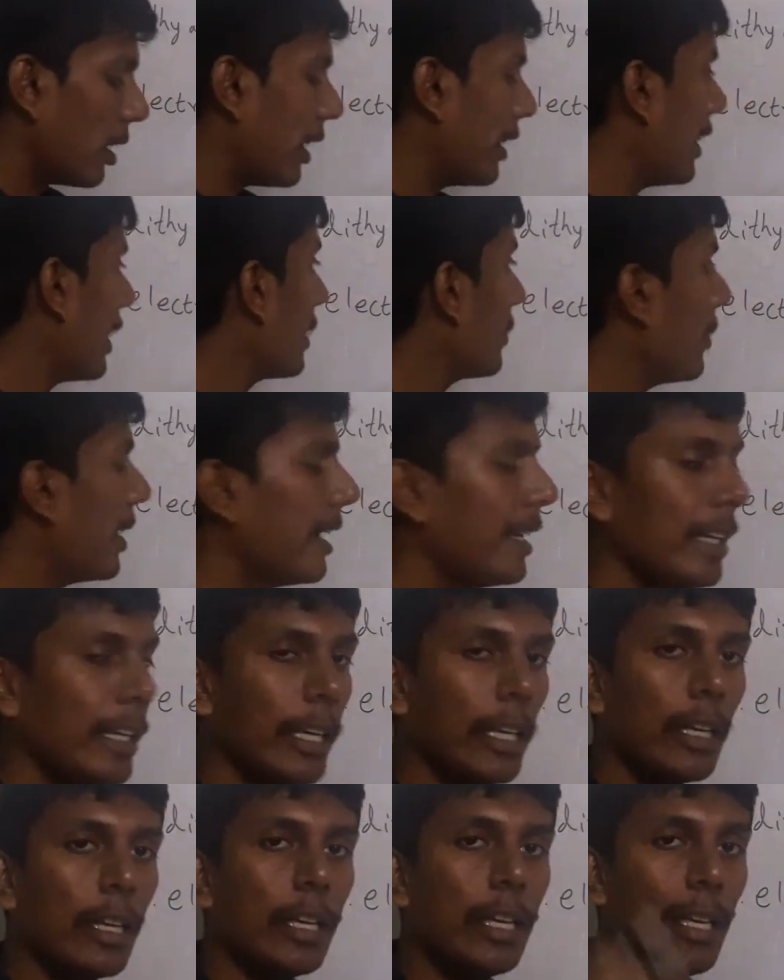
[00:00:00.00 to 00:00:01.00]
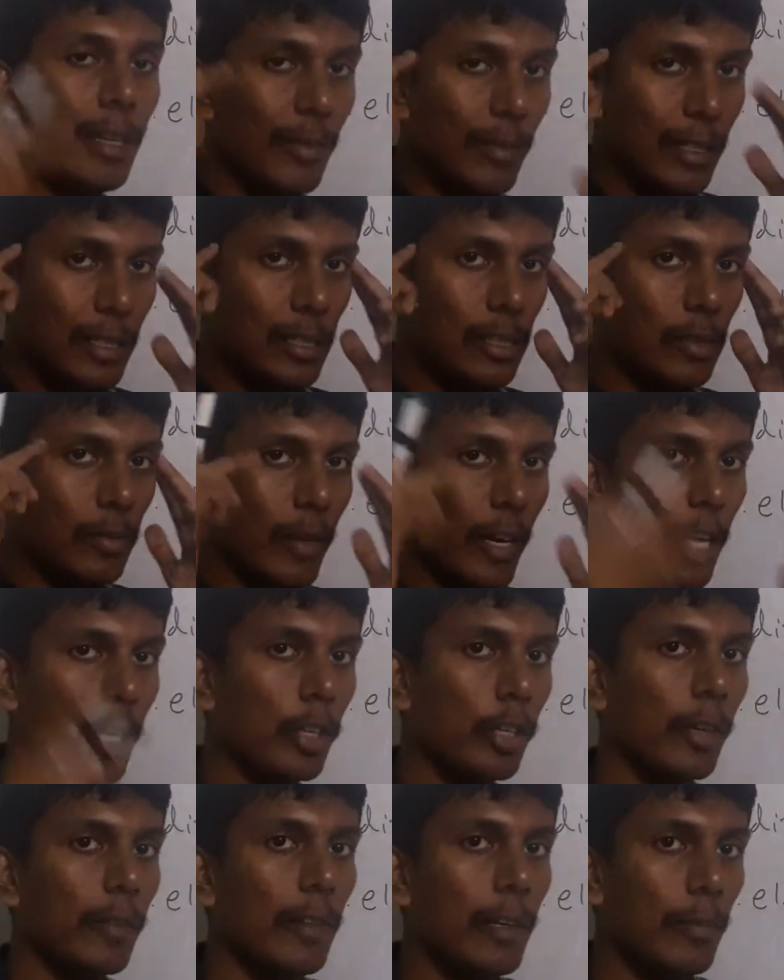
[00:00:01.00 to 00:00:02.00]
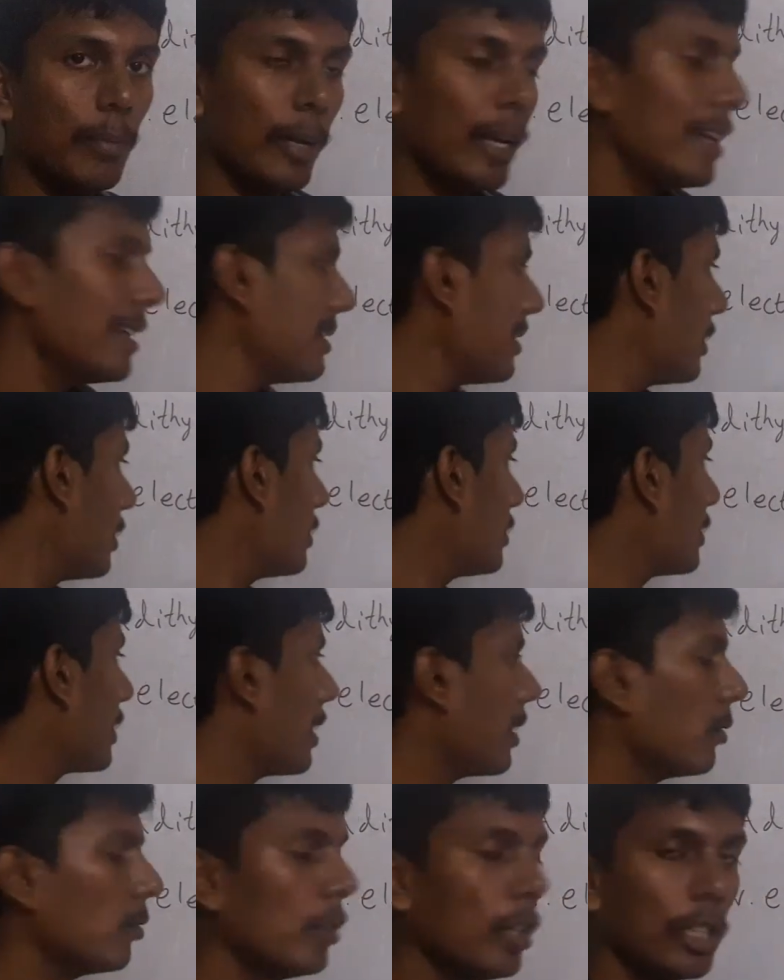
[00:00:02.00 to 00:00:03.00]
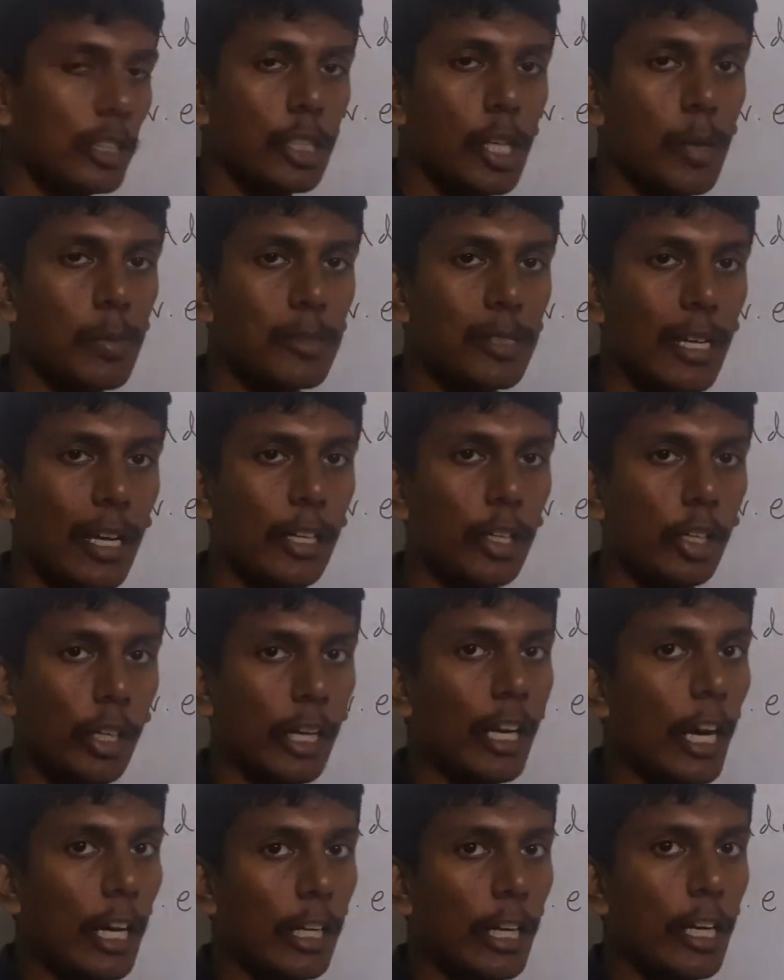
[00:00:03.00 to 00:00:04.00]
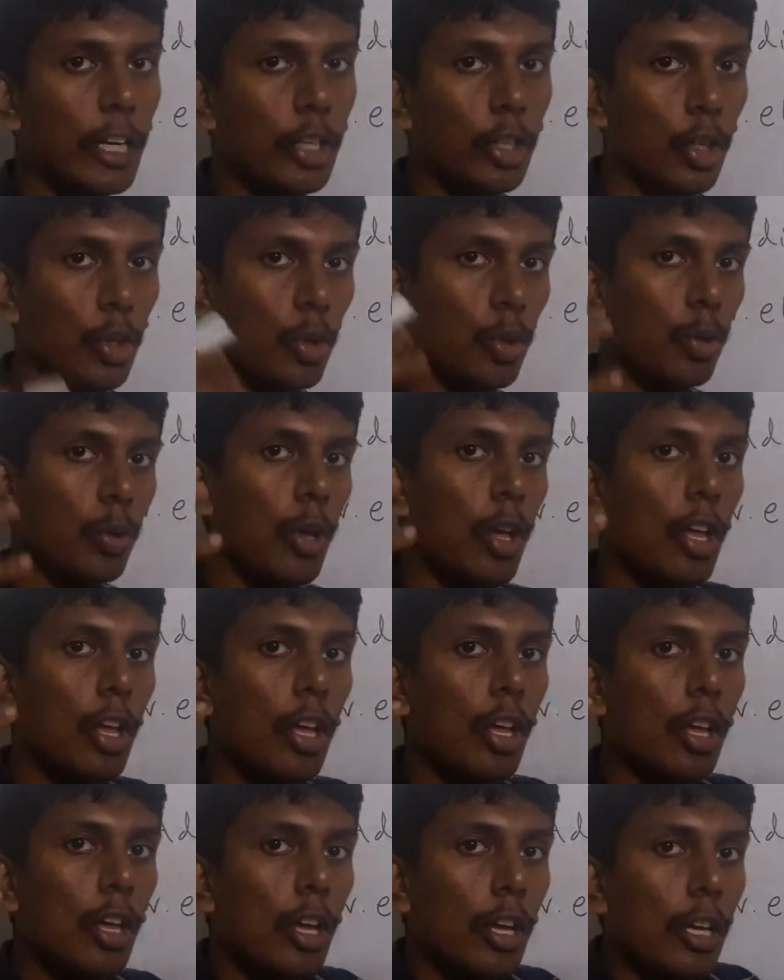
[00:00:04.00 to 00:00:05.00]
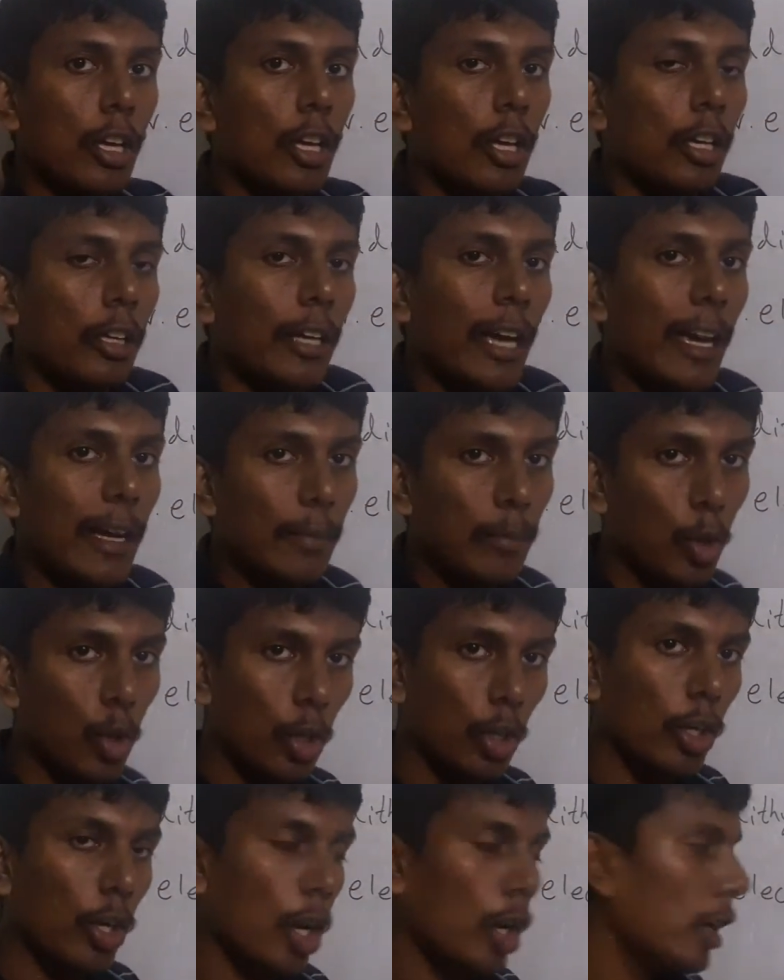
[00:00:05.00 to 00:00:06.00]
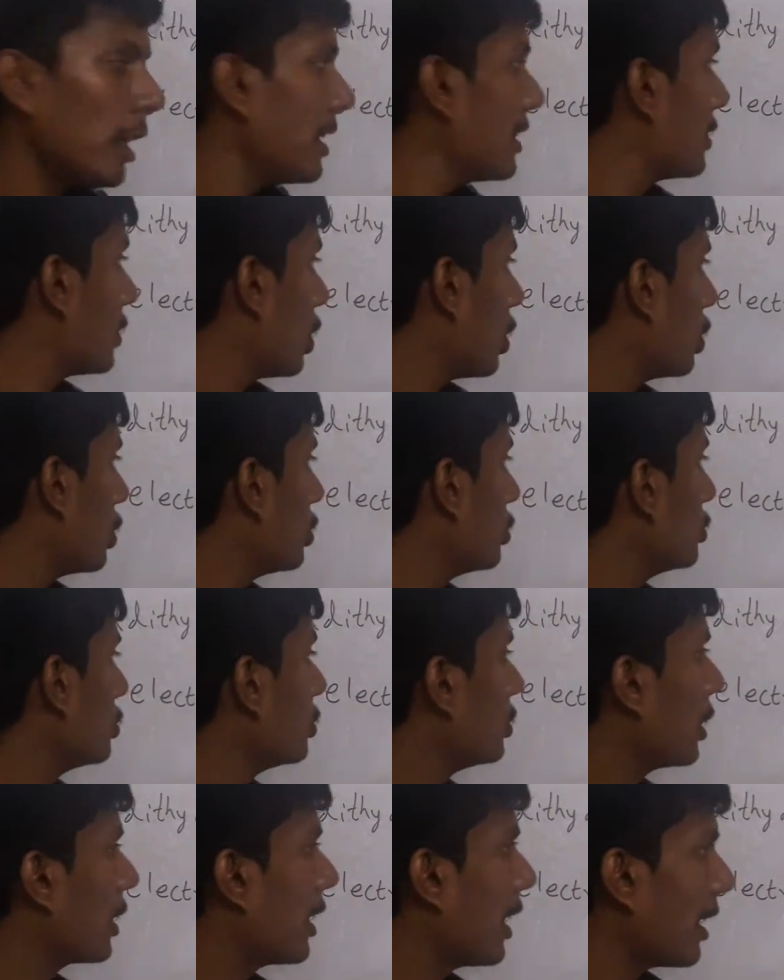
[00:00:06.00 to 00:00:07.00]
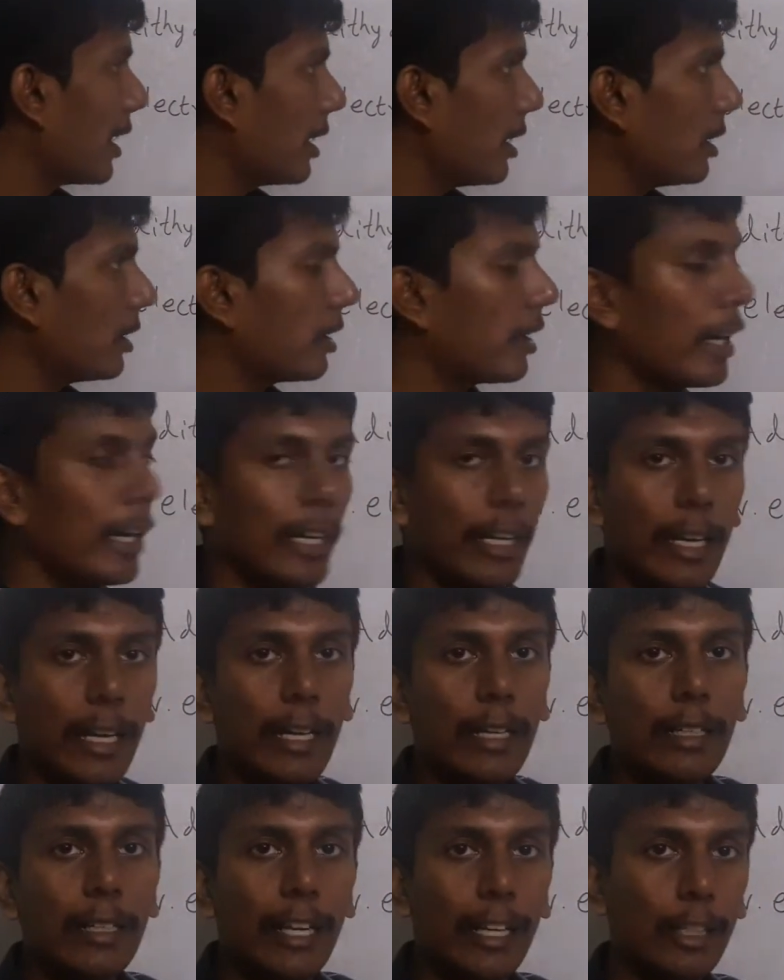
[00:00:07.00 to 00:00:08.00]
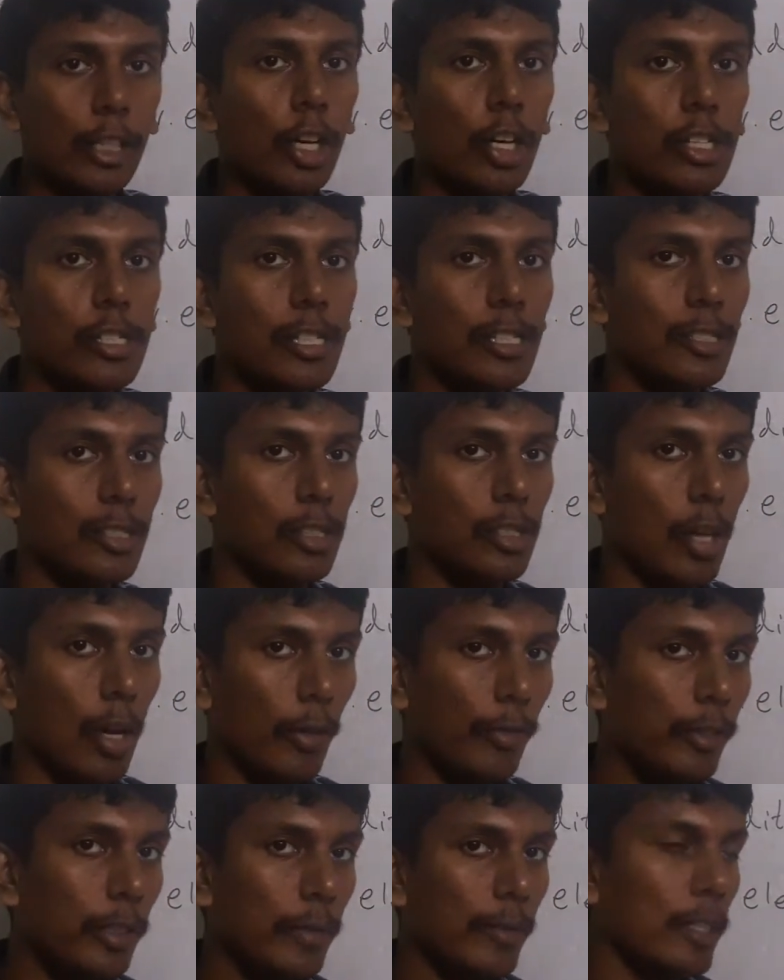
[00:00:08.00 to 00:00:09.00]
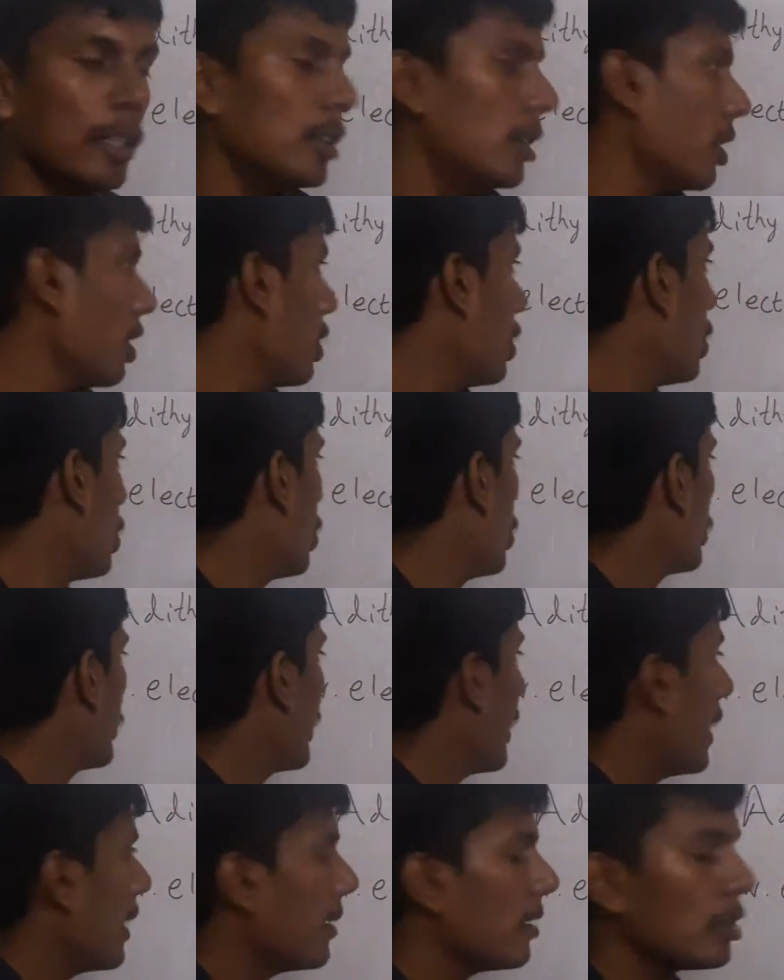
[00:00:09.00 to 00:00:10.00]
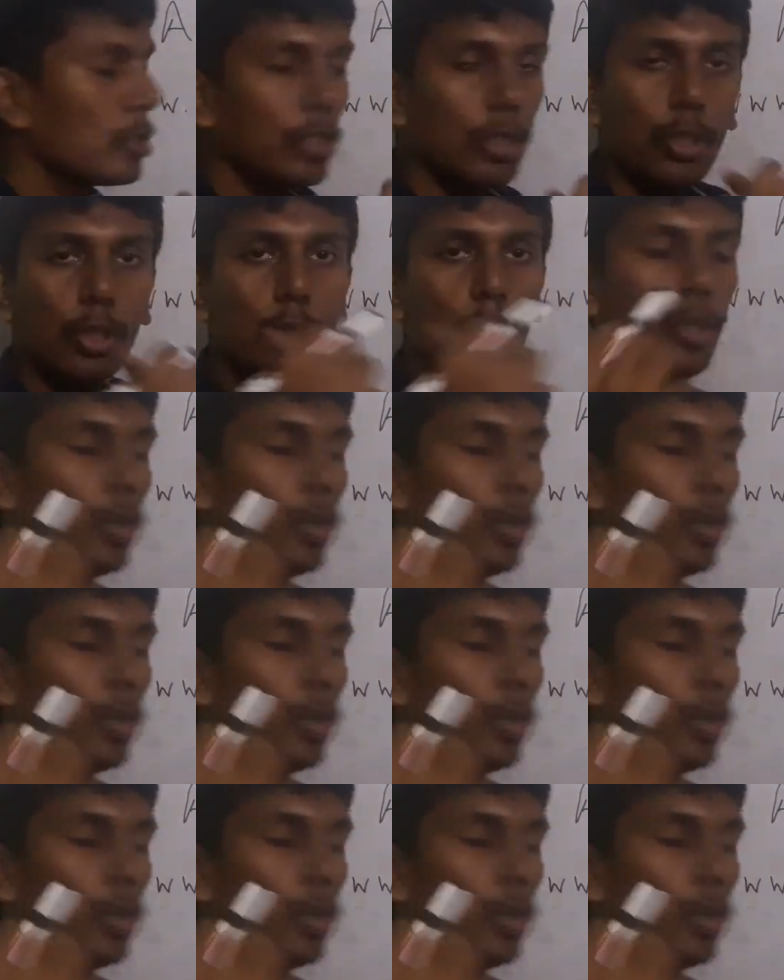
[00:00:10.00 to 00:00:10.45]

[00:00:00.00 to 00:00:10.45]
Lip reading: conduct many events where you can win prizes and workshops that you can attend to gain more knowledge on the current trending technologies of the world. Okay, so